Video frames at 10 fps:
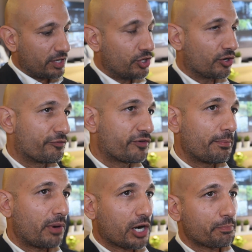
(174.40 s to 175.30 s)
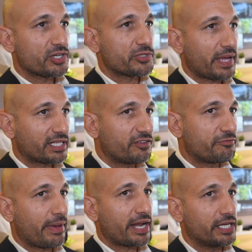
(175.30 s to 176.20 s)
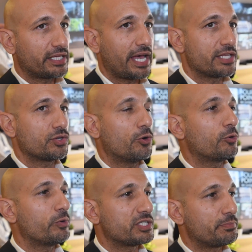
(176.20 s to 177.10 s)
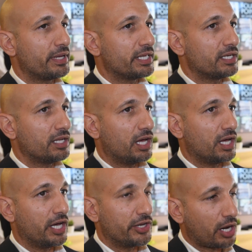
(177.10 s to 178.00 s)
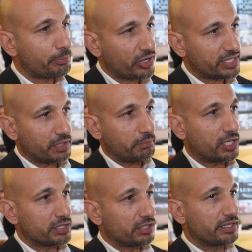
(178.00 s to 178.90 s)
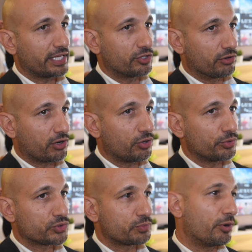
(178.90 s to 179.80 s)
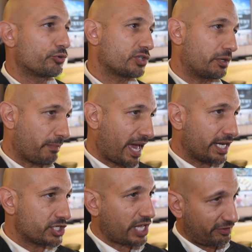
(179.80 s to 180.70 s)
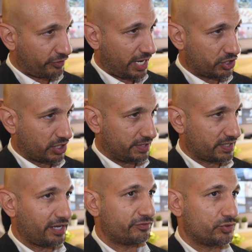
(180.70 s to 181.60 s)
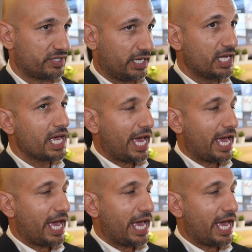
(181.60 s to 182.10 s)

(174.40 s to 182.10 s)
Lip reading: Look, from our perspective, Marriott has always been an operating model that grows both on managed and franchise, I have to say.